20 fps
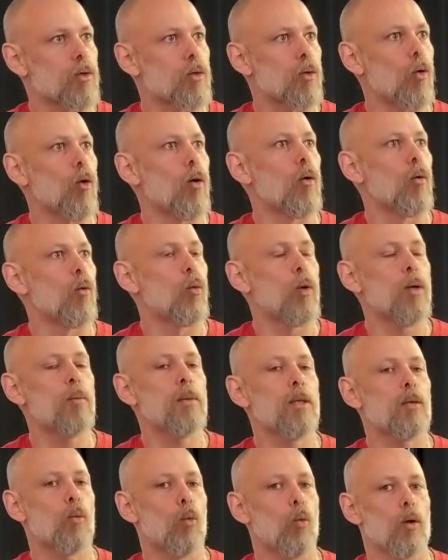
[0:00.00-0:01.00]
So
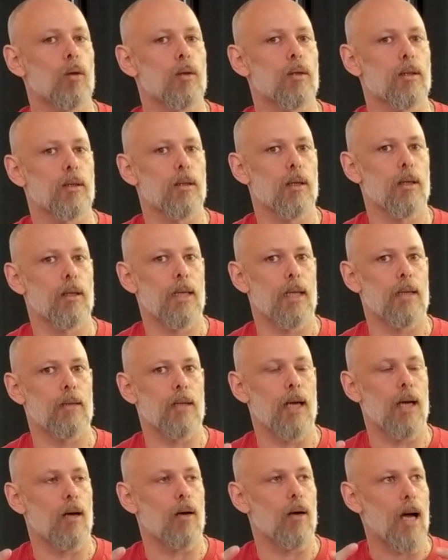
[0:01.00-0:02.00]
women want
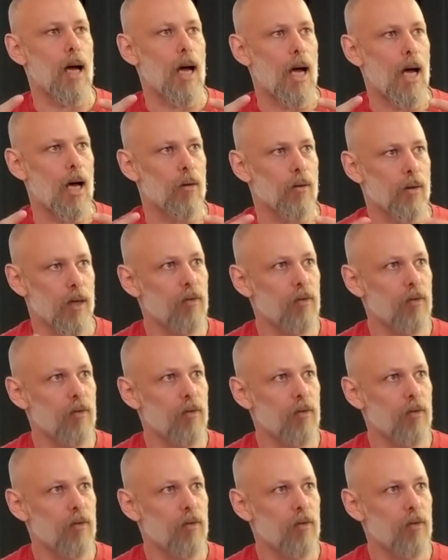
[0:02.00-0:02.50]
that how